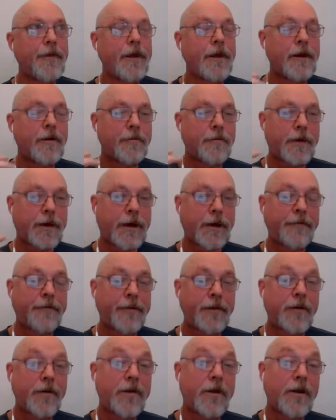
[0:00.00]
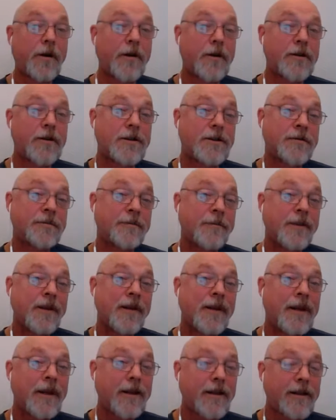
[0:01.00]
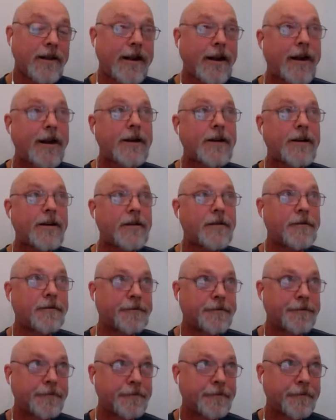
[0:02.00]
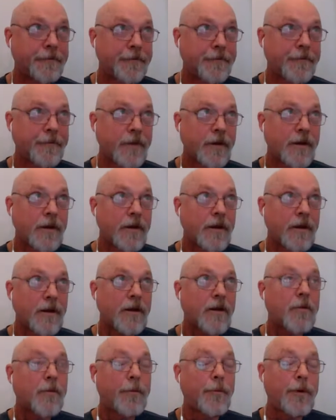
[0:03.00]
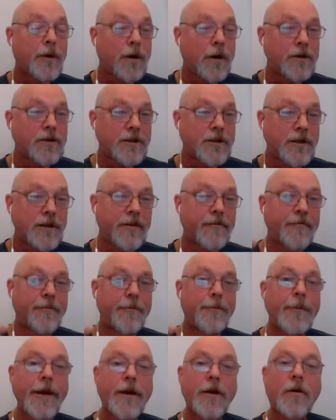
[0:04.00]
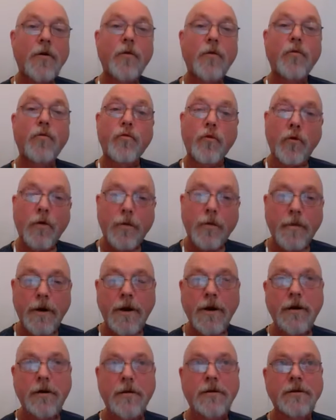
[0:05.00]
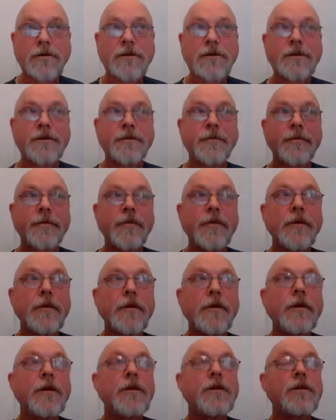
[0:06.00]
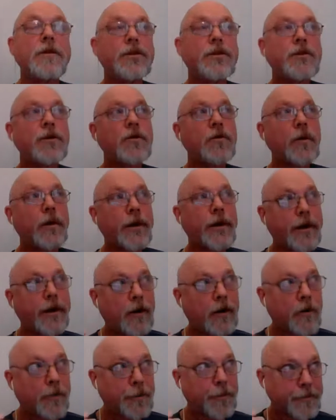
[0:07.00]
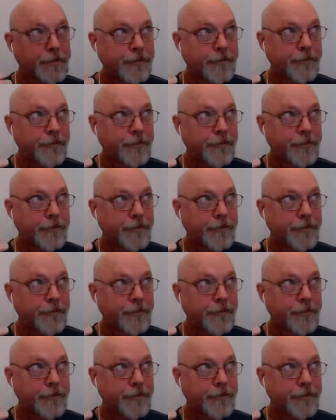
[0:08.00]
in my view, there's a lack of positive male role models to help.